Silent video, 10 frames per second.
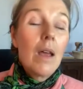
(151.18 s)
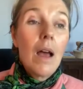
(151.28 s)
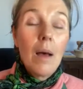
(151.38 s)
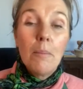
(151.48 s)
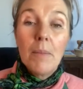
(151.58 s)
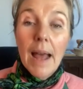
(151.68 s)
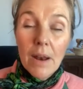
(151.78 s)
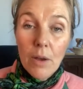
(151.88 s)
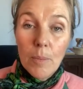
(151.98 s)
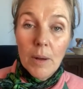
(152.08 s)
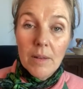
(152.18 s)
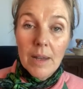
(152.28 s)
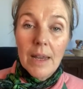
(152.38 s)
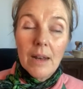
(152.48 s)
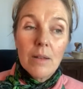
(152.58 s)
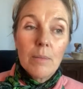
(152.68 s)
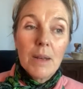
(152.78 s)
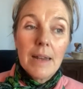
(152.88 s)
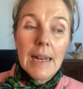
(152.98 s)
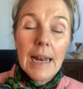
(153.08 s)
nanoparticulates,
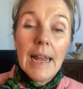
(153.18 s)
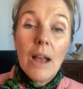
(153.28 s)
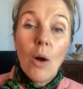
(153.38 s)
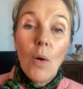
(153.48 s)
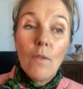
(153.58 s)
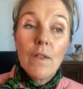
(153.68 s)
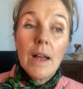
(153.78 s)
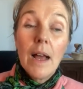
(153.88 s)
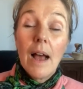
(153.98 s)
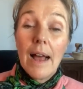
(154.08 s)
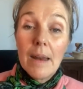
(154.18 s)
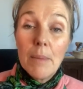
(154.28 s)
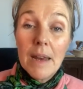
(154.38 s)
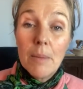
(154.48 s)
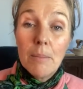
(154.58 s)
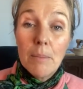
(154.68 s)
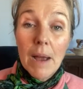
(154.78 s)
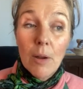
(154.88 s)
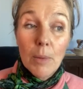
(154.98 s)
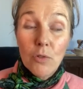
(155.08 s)
particularly of aluminium,
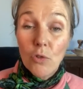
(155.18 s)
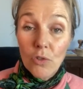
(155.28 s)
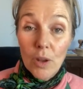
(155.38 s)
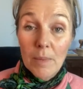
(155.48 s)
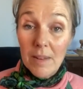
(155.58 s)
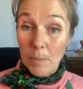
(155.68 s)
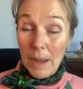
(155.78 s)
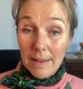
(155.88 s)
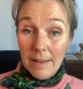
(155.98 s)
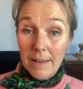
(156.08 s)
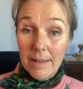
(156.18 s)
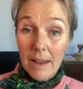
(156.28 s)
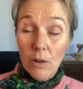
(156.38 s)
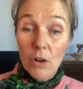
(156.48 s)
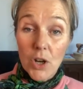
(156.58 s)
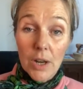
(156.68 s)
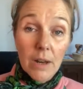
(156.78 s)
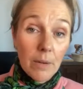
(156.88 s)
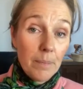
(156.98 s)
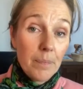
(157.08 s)
barium and strontium. This is patented technology,
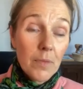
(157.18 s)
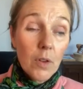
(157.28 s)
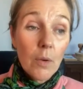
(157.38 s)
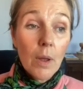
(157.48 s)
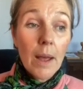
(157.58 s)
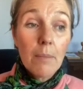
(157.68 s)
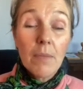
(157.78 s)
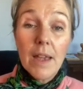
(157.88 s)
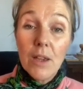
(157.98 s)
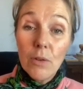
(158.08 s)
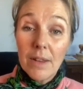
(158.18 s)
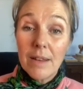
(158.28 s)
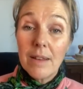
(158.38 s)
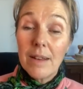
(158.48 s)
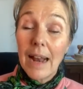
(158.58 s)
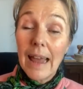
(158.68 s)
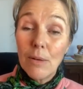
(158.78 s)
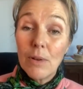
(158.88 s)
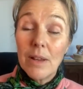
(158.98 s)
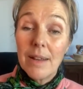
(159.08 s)
So they use it to
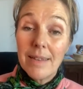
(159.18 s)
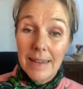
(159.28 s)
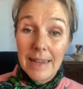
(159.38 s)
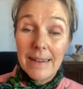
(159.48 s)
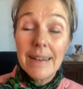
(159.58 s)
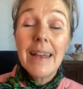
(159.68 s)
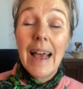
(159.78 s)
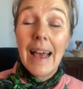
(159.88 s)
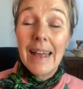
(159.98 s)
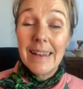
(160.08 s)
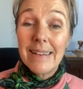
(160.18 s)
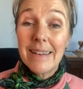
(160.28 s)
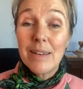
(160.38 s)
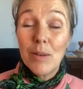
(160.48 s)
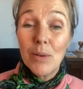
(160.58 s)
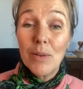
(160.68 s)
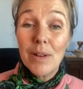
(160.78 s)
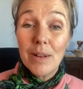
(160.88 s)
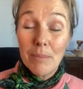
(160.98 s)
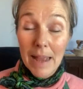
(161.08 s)
cloud seed and to
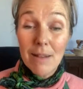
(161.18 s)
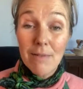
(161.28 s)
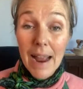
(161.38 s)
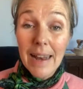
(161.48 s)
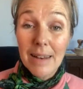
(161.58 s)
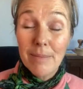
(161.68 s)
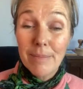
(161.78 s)
make rain.